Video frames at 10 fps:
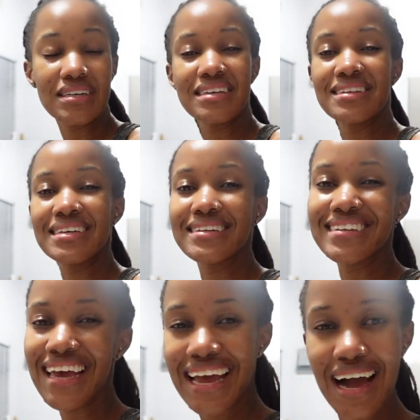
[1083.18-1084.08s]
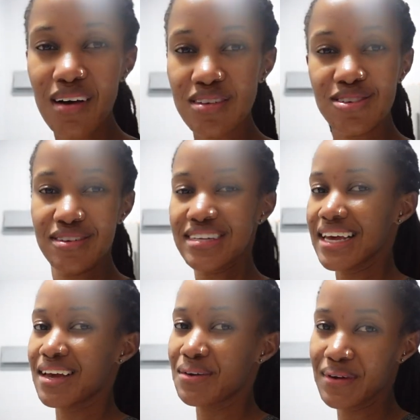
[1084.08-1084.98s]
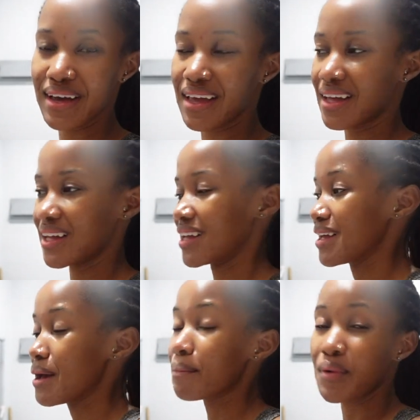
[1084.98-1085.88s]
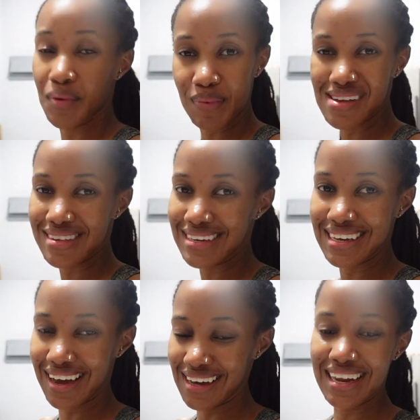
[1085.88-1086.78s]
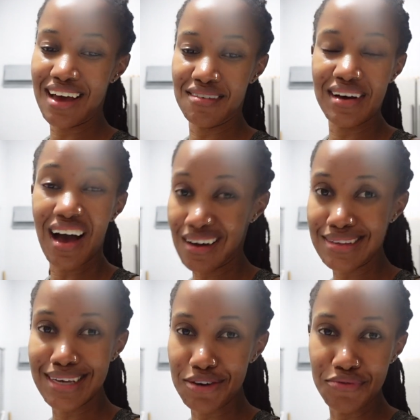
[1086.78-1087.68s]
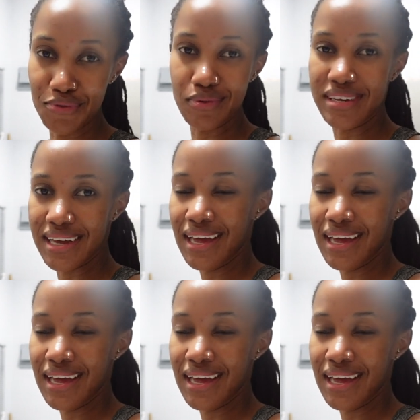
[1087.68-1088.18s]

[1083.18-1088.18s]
is it takeout or takeaway? But we basically can't have outside food